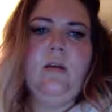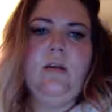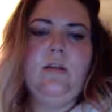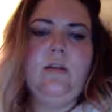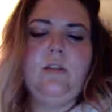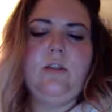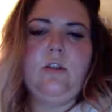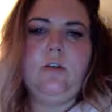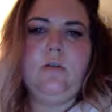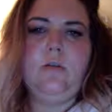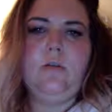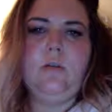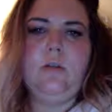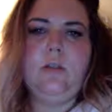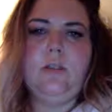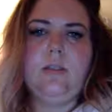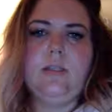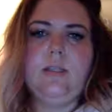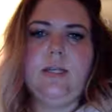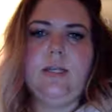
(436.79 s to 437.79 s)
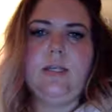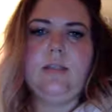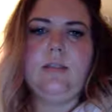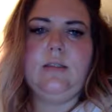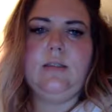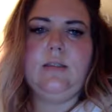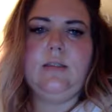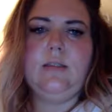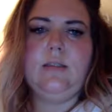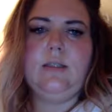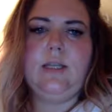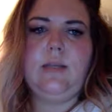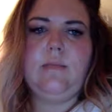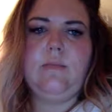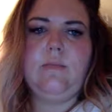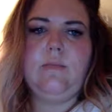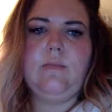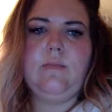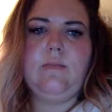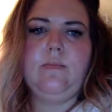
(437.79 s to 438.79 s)
So it looks like it's the same
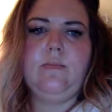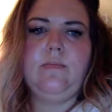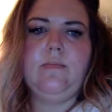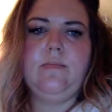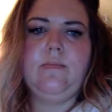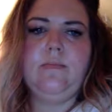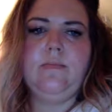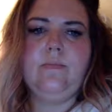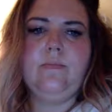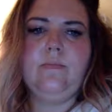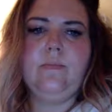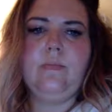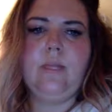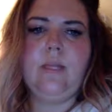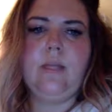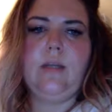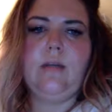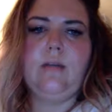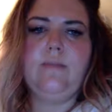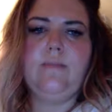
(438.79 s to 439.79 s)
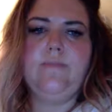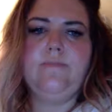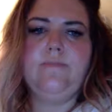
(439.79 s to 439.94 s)
thing.